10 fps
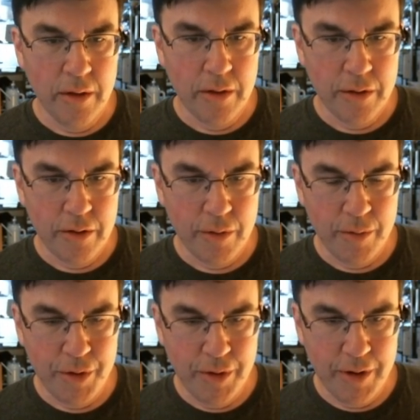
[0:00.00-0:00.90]
So what
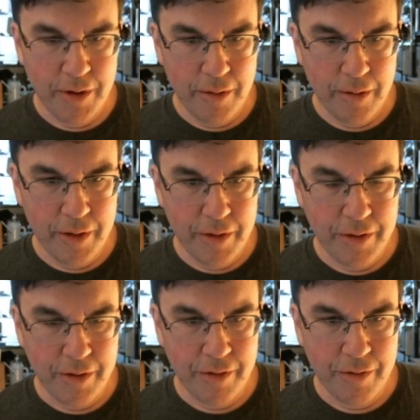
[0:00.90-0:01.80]
I'm doing here
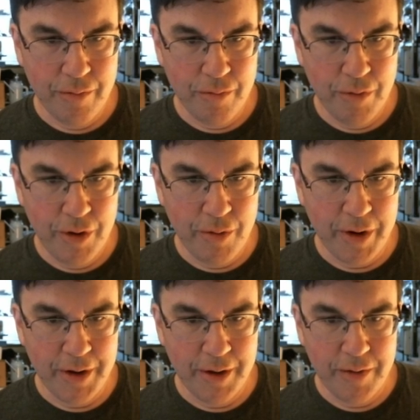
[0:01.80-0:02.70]
is just
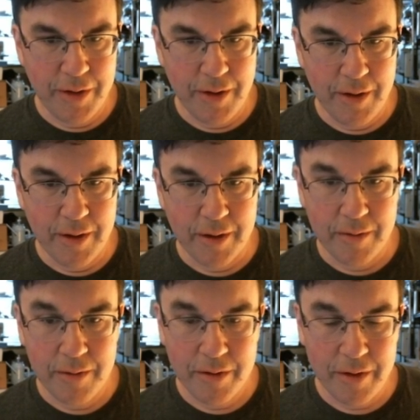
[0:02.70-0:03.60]
rewriting the
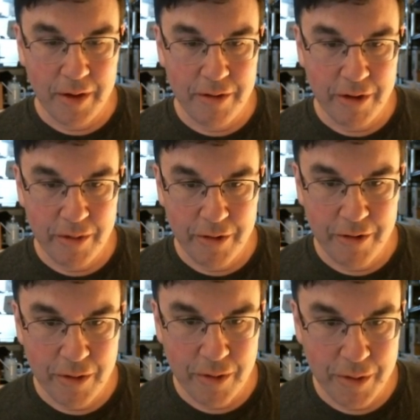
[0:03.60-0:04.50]
sine
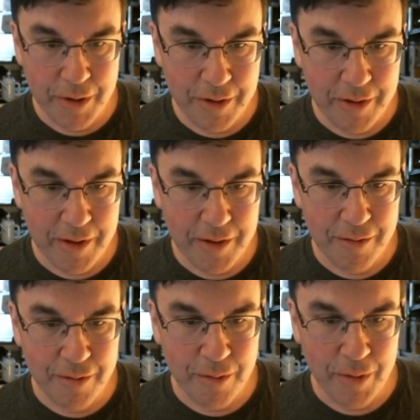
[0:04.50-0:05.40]
generation code in a slightly
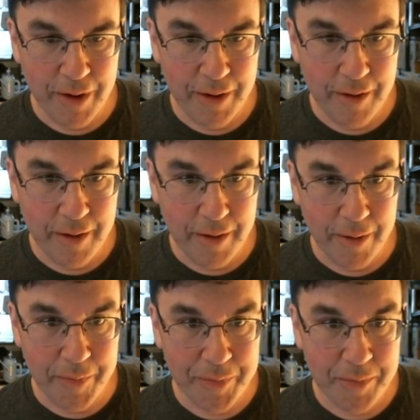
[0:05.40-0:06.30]
different way.
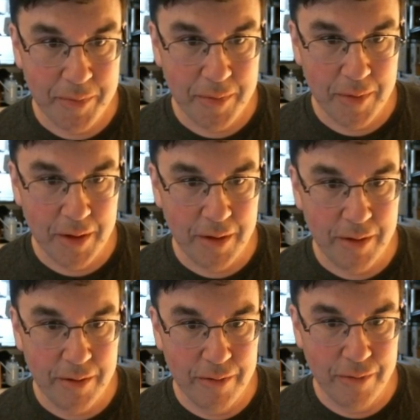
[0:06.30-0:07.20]

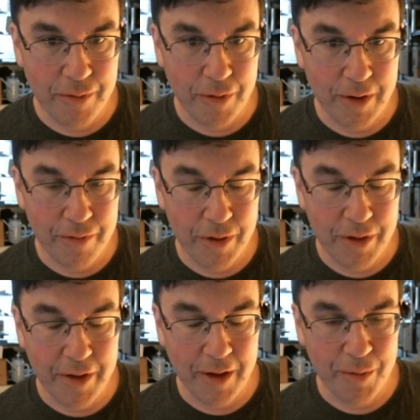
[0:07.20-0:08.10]
For every
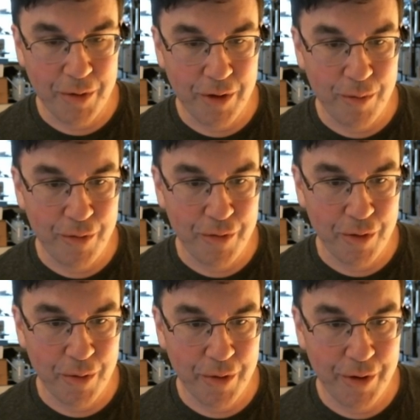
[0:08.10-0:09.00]
sample that you move
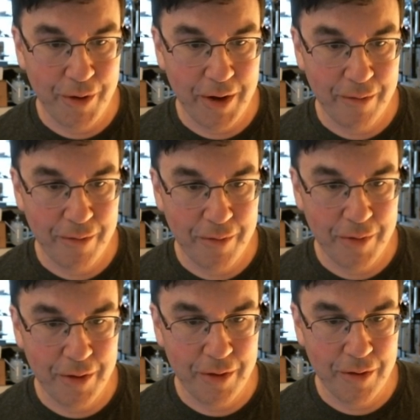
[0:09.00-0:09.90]
forward, you have,
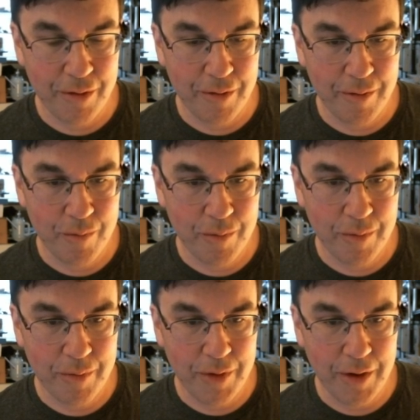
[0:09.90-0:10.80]
this is
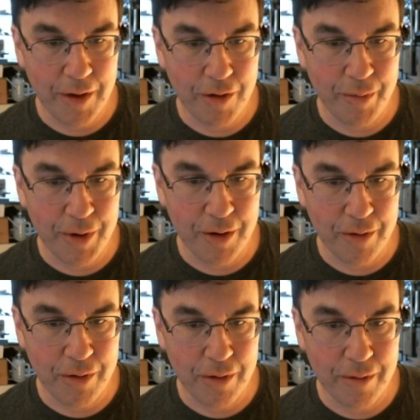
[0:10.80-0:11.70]
the increment
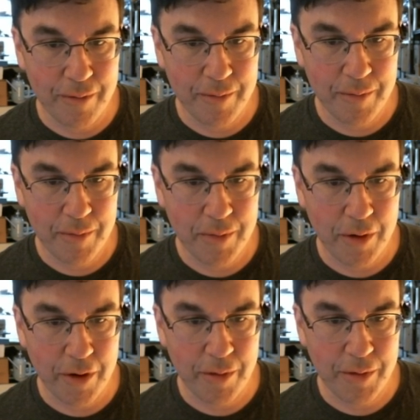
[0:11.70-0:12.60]
of your
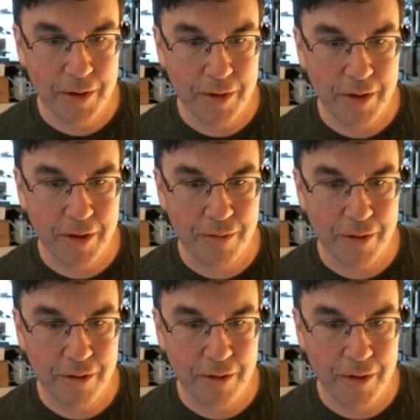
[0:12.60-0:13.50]
argument to the sine function.